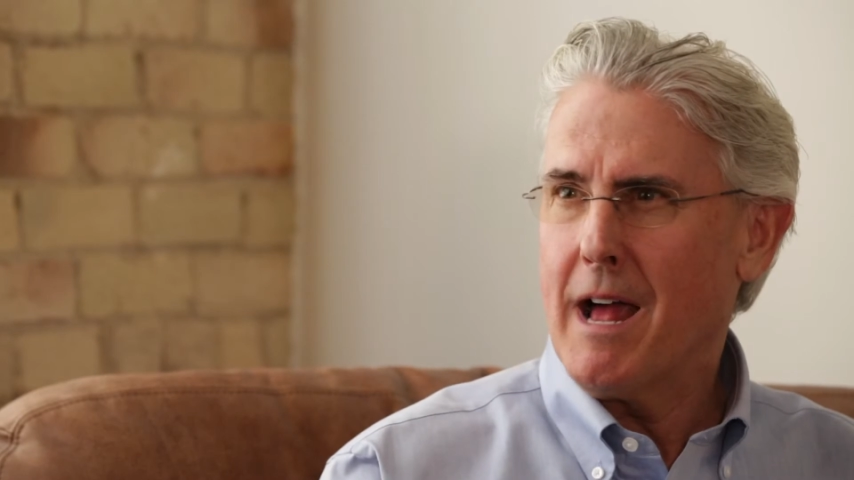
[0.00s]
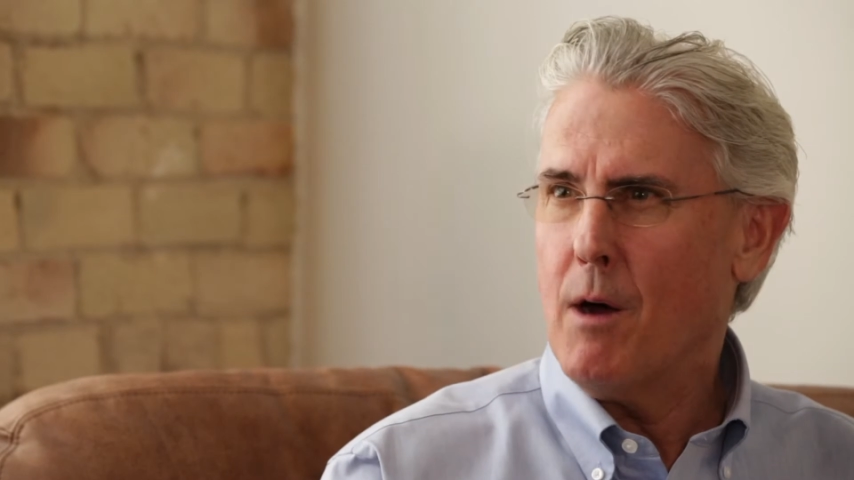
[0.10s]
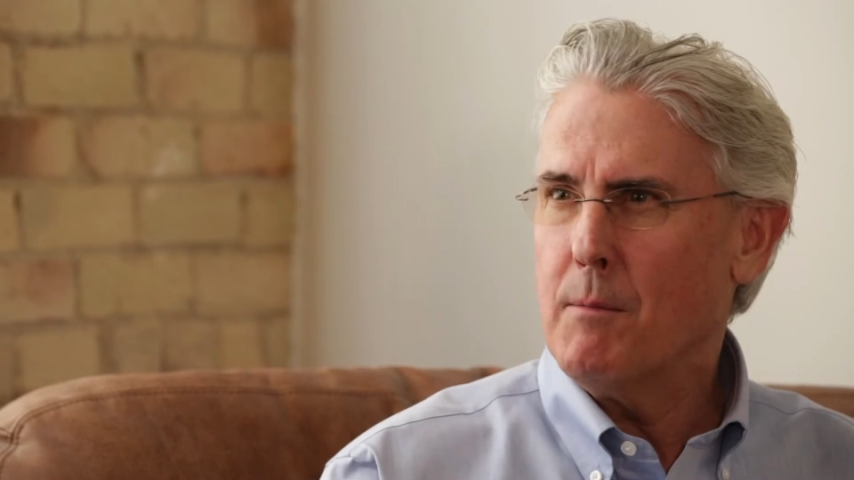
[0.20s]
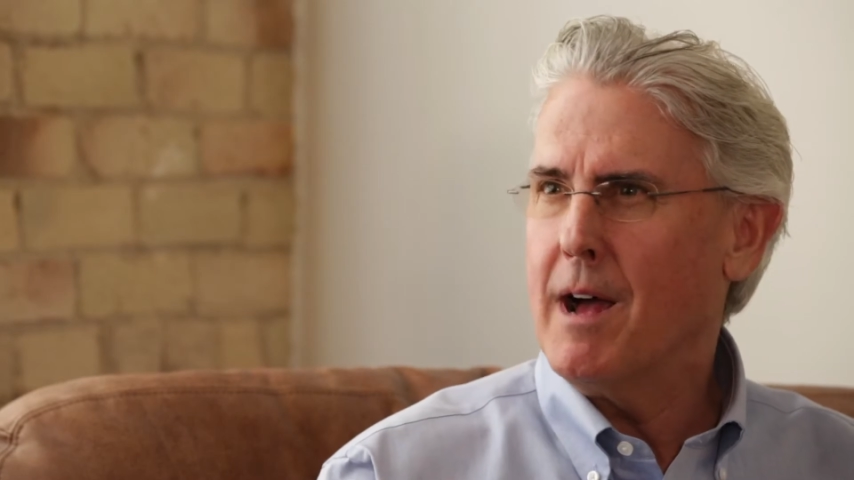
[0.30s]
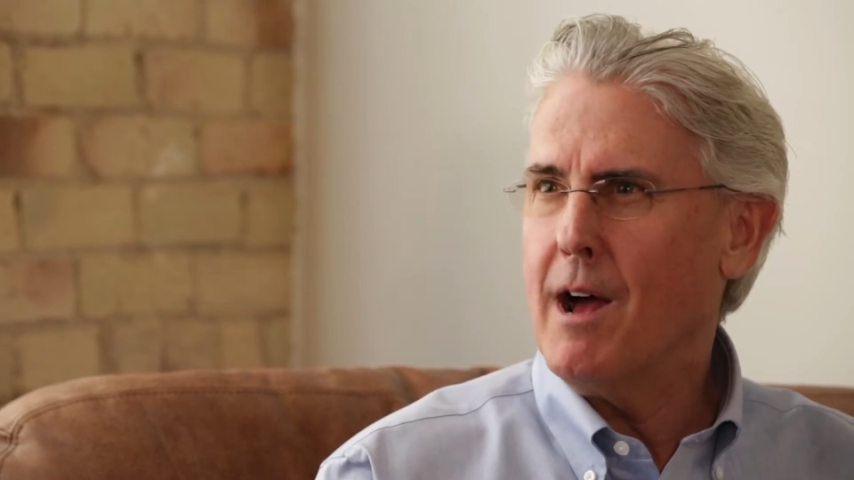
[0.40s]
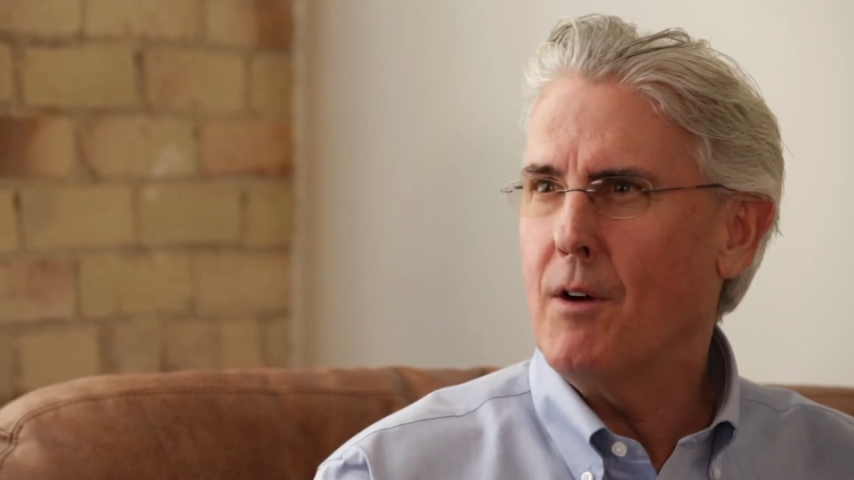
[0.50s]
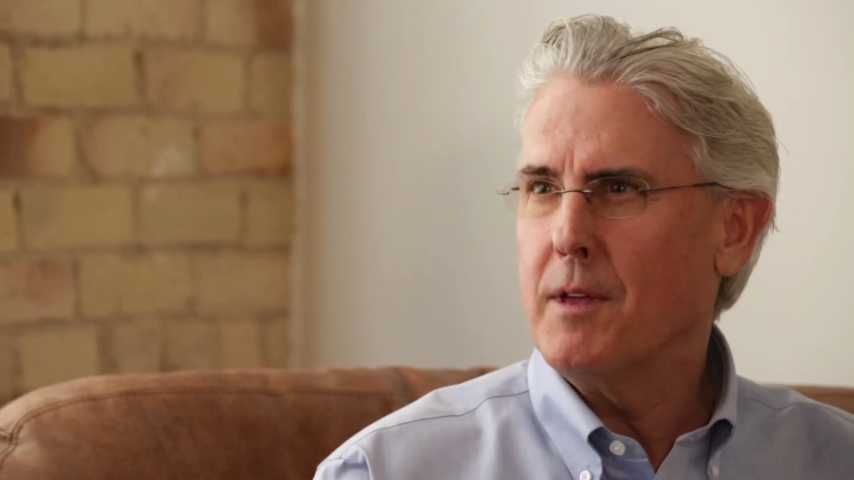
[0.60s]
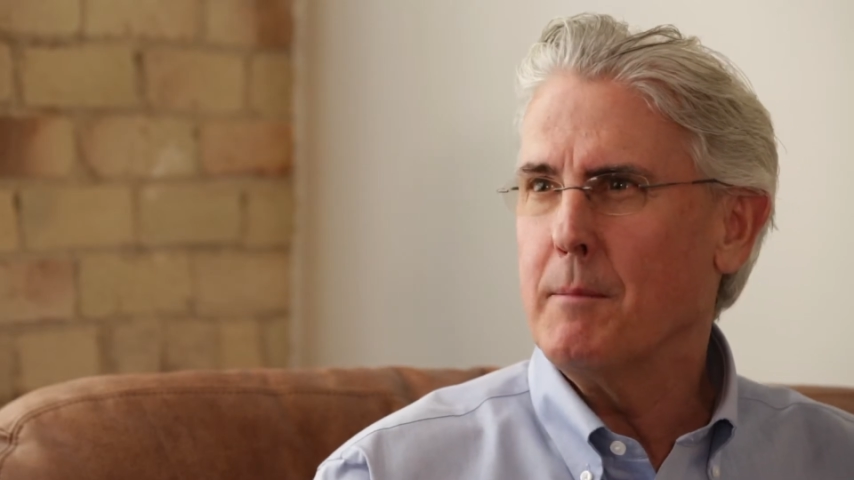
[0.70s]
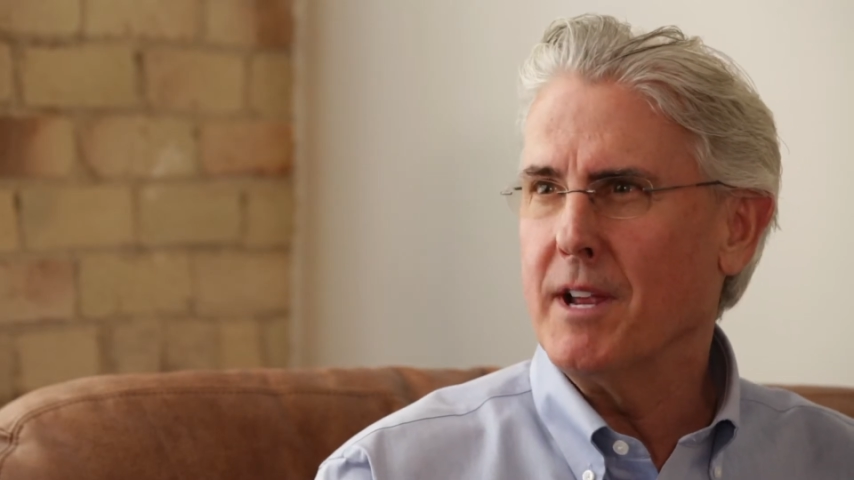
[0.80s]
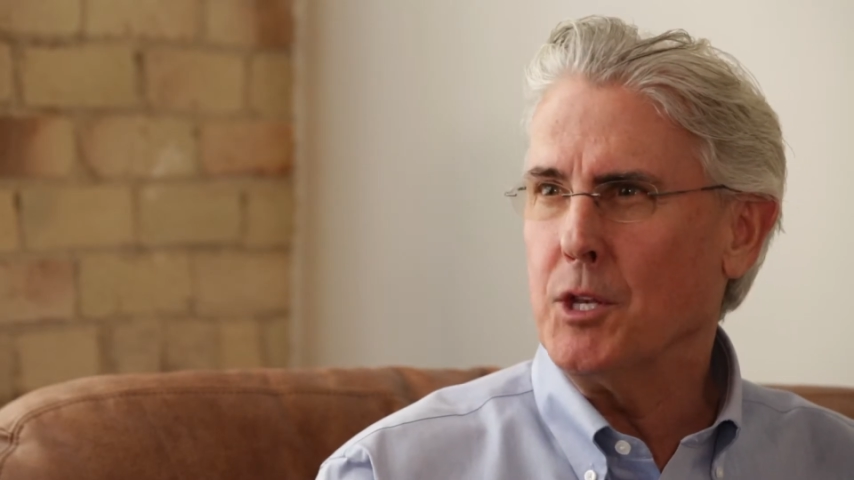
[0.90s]
how
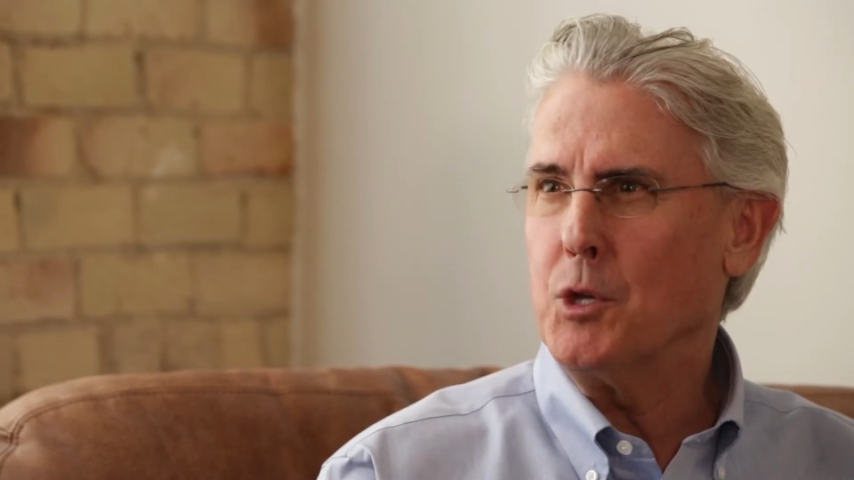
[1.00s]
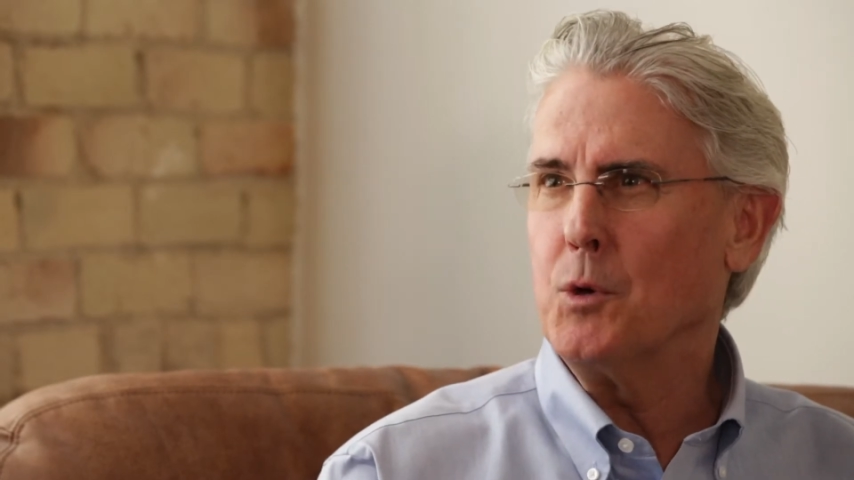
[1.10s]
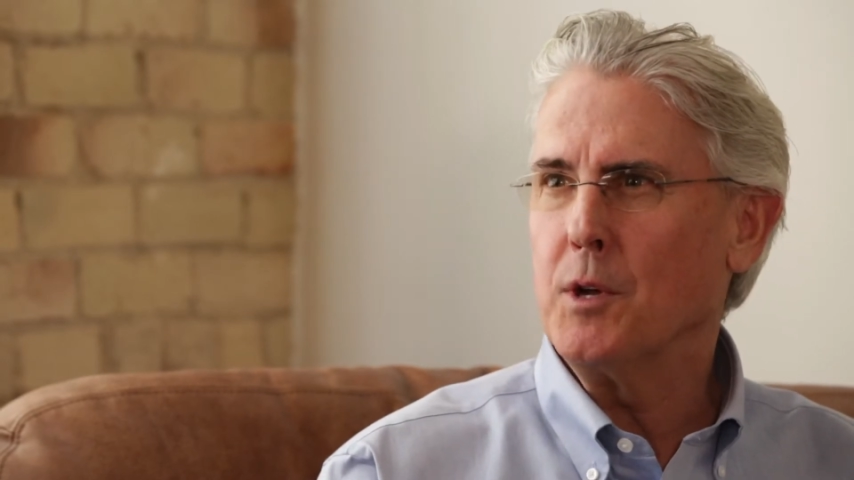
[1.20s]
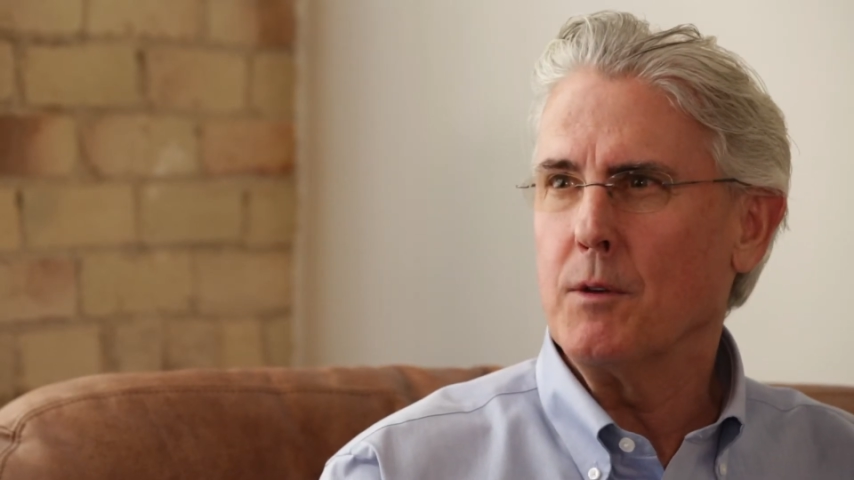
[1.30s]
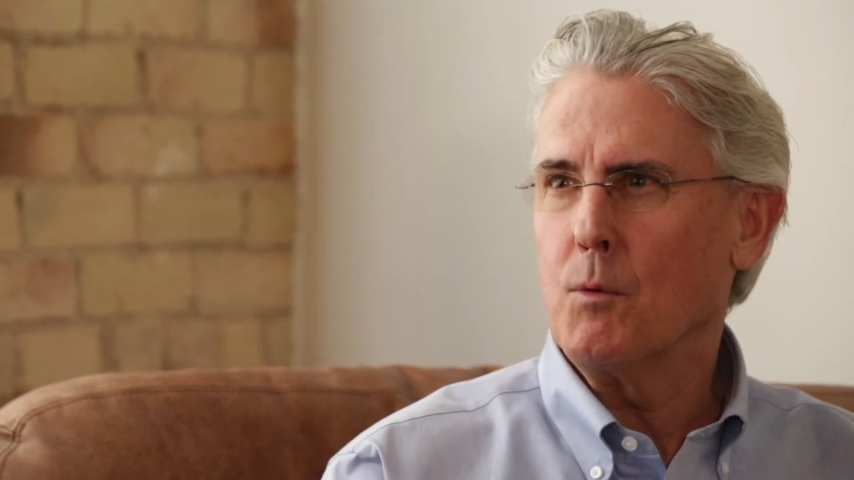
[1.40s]
they might do it